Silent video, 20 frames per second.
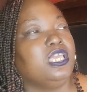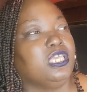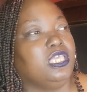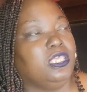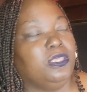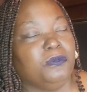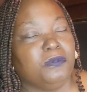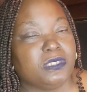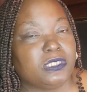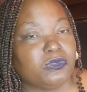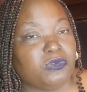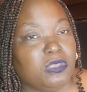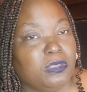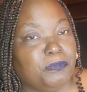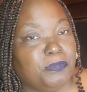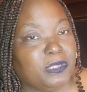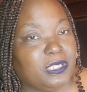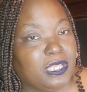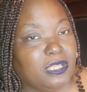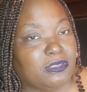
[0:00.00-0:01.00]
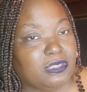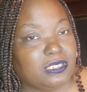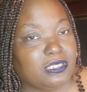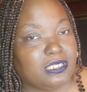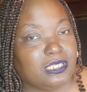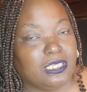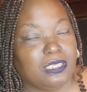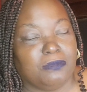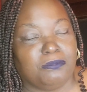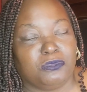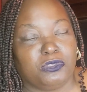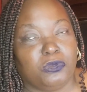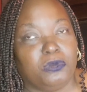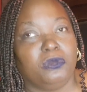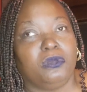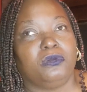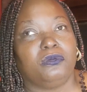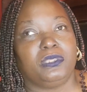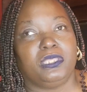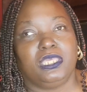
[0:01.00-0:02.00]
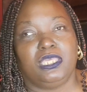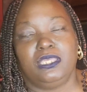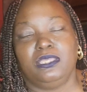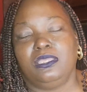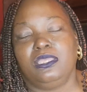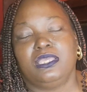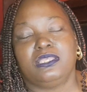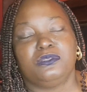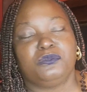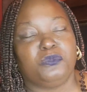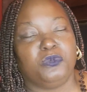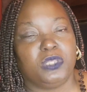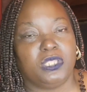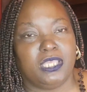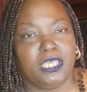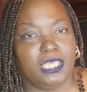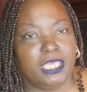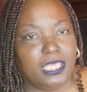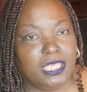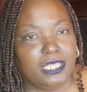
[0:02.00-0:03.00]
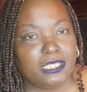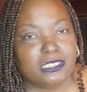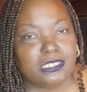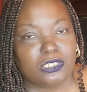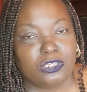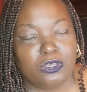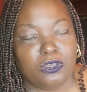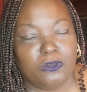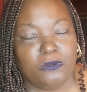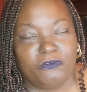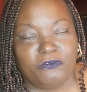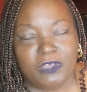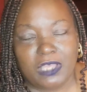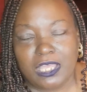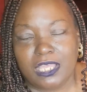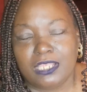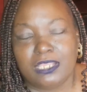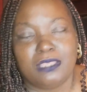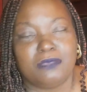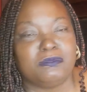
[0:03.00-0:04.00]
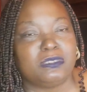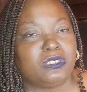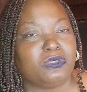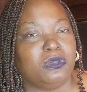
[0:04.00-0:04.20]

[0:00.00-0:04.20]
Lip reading: he was creeping out the damn door, okay, and went ahead to go find him.